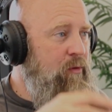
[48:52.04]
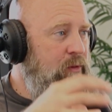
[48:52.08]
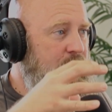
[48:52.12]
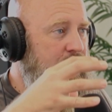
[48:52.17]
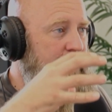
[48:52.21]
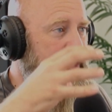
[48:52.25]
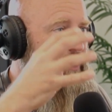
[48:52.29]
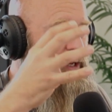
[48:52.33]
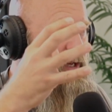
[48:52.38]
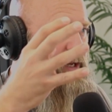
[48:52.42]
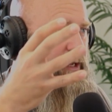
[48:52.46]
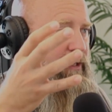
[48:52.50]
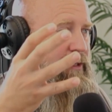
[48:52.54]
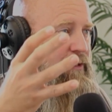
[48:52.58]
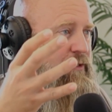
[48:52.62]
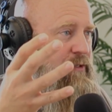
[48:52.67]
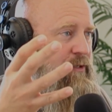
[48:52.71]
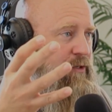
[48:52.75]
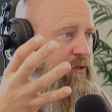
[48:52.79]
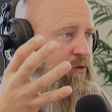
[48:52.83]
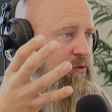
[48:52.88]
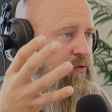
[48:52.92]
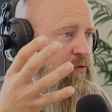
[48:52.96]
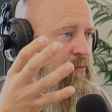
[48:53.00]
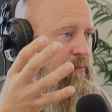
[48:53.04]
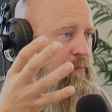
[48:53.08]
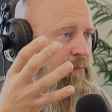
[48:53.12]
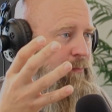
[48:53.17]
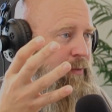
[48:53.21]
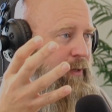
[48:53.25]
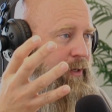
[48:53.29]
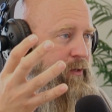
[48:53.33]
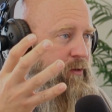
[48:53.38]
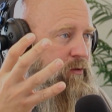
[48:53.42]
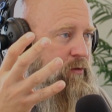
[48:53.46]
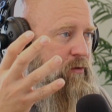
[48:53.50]
they get to
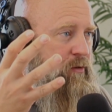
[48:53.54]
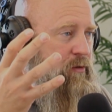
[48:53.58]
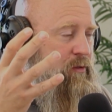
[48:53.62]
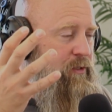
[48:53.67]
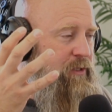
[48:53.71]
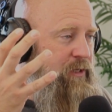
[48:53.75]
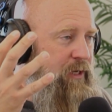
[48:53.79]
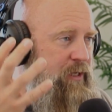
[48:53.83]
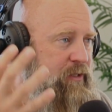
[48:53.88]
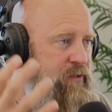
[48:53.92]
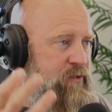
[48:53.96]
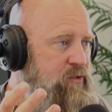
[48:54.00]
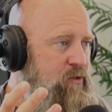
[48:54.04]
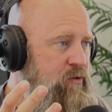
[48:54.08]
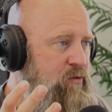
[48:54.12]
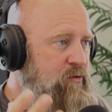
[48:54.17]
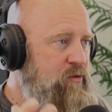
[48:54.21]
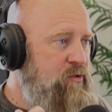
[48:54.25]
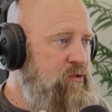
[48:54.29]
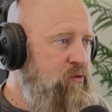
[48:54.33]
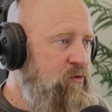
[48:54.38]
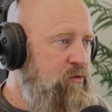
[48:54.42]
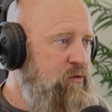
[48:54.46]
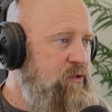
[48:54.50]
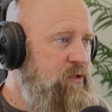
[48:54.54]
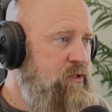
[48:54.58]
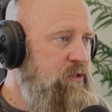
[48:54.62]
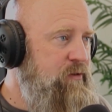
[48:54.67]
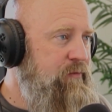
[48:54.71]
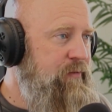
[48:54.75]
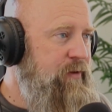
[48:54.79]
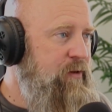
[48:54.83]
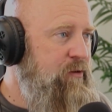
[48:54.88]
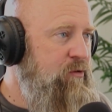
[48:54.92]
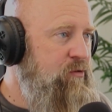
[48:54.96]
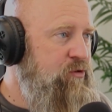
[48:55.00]
better, denser sources
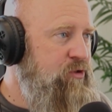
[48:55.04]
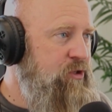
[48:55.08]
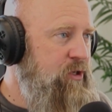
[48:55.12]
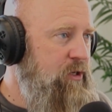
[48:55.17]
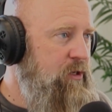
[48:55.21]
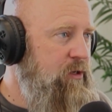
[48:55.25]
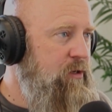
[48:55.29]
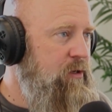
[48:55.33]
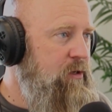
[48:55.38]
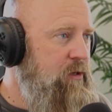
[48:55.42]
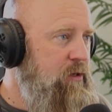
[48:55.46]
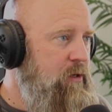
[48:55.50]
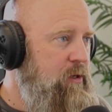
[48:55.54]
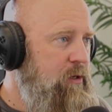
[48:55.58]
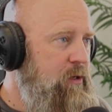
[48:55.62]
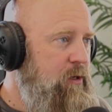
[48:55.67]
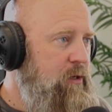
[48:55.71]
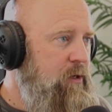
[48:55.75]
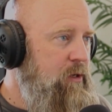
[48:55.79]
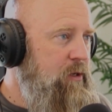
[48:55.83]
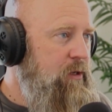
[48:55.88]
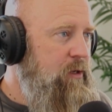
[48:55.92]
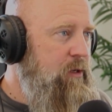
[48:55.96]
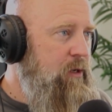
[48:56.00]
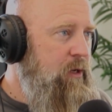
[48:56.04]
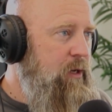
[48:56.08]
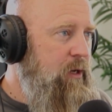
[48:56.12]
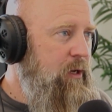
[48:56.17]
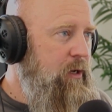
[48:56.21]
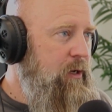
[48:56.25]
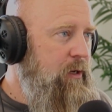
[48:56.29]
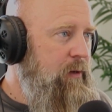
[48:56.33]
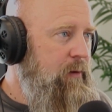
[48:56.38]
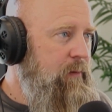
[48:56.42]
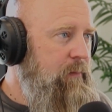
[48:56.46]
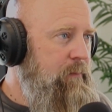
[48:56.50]
of energy,
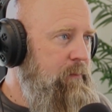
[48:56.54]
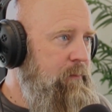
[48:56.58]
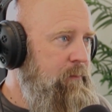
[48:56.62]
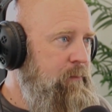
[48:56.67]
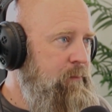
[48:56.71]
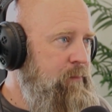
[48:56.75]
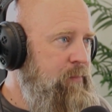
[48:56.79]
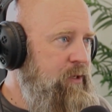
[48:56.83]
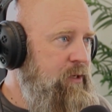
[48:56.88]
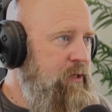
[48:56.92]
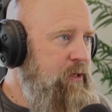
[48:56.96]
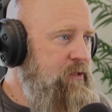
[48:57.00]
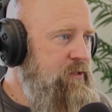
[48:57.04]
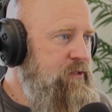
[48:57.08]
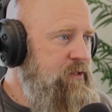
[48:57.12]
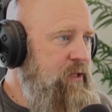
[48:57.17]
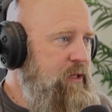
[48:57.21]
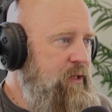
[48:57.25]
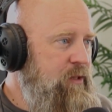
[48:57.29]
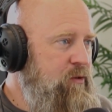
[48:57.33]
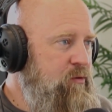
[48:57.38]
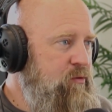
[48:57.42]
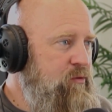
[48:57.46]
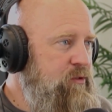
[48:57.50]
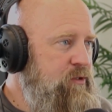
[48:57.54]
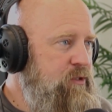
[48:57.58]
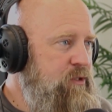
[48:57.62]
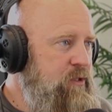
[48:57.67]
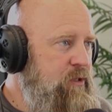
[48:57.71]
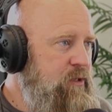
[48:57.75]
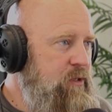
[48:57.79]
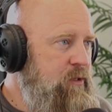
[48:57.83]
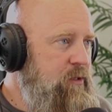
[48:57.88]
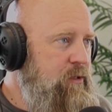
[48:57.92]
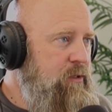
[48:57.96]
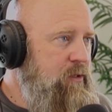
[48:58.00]
because then there's,
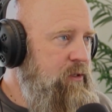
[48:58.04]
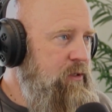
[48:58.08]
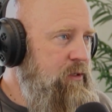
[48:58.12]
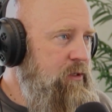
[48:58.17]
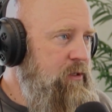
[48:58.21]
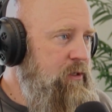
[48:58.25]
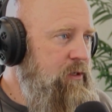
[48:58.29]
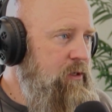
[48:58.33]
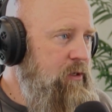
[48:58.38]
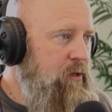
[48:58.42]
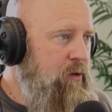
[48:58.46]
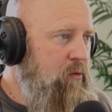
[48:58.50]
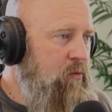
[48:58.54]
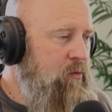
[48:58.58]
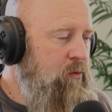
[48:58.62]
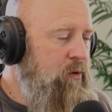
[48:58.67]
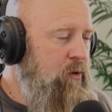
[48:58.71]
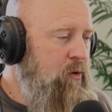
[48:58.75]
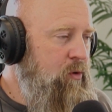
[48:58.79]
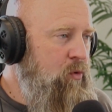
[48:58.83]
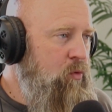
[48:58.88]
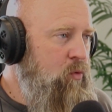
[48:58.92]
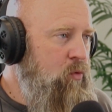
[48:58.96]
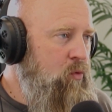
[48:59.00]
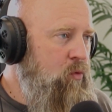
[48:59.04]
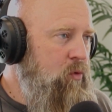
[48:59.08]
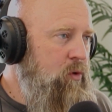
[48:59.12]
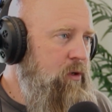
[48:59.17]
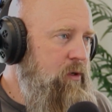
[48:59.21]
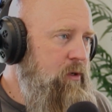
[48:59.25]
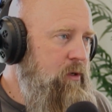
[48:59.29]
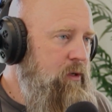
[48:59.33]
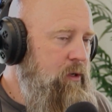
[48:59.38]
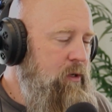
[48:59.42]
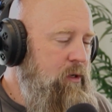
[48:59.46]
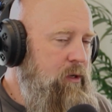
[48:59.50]
you're
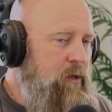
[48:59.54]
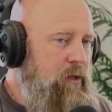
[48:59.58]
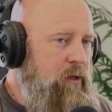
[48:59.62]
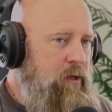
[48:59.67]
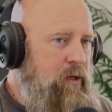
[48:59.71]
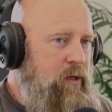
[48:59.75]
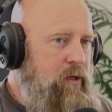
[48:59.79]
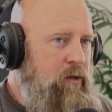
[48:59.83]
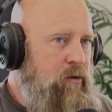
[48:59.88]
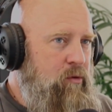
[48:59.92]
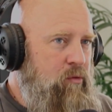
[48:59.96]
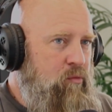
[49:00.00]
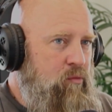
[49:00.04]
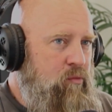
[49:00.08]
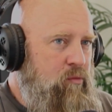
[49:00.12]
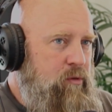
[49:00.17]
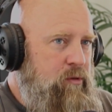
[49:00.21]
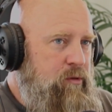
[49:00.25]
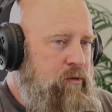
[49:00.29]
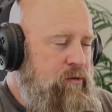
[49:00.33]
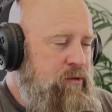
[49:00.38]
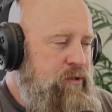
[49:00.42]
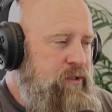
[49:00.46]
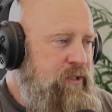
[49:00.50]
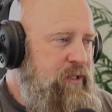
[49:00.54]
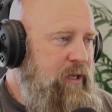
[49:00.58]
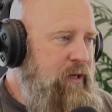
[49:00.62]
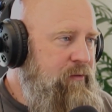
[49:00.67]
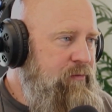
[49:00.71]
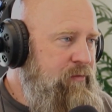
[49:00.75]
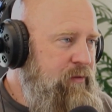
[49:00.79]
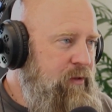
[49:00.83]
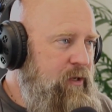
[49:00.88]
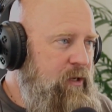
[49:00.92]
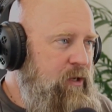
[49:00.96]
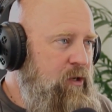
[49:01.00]

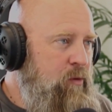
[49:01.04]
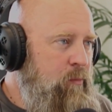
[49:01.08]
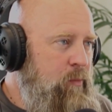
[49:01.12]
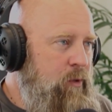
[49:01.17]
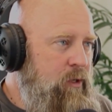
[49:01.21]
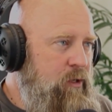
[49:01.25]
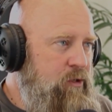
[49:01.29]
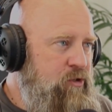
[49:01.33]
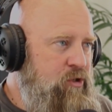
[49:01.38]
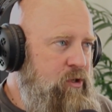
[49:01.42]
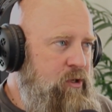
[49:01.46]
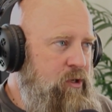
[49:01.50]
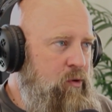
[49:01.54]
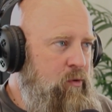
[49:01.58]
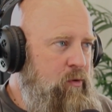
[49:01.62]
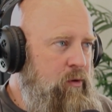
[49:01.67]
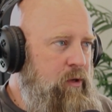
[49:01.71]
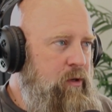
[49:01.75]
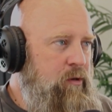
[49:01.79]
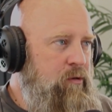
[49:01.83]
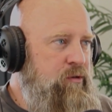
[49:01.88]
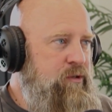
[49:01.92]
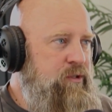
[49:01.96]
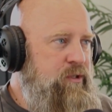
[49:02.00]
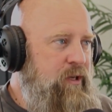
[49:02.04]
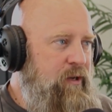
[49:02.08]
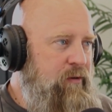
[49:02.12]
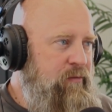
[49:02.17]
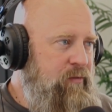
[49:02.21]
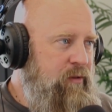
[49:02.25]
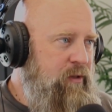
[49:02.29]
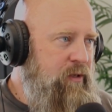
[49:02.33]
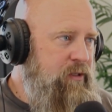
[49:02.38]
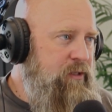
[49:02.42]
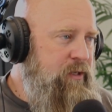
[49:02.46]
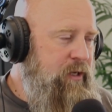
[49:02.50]
stifling human ingenuity, you're
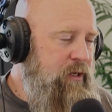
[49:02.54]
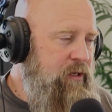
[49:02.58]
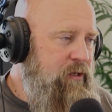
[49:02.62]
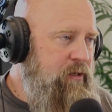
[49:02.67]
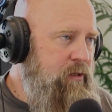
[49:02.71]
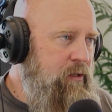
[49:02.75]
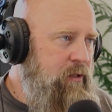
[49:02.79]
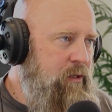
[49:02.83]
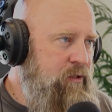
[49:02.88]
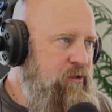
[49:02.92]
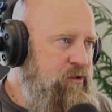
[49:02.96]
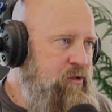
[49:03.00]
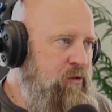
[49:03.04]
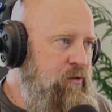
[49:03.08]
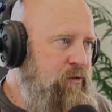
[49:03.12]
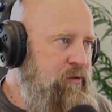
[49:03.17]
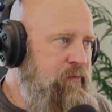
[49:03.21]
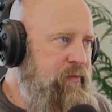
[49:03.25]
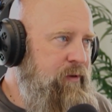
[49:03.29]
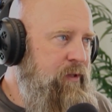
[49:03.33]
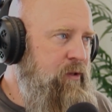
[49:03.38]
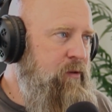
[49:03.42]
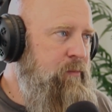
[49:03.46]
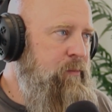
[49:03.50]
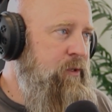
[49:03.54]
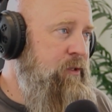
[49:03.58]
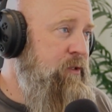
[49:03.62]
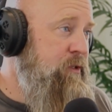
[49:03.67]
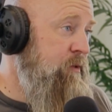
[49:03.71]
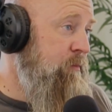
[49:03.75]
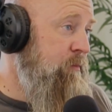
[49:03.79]
stifling technological development to